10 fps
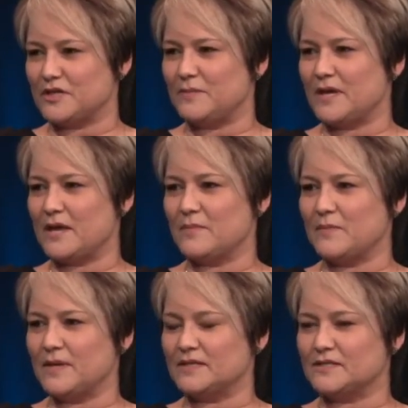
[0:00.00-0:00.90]
He became a
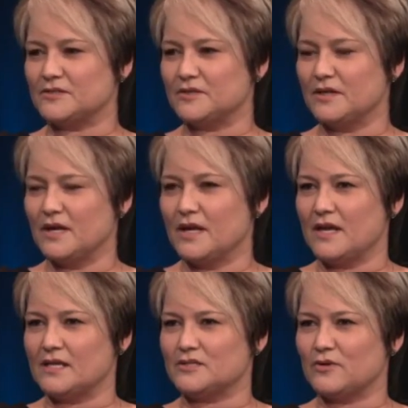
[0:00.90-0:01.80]
minister.
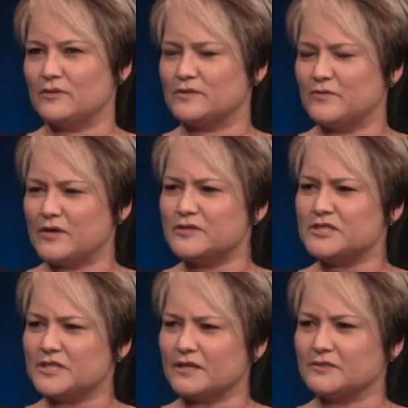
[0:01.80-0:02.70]
And so I was very
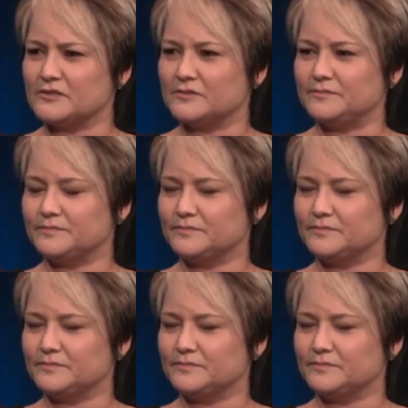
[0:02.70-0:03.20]
sheltered.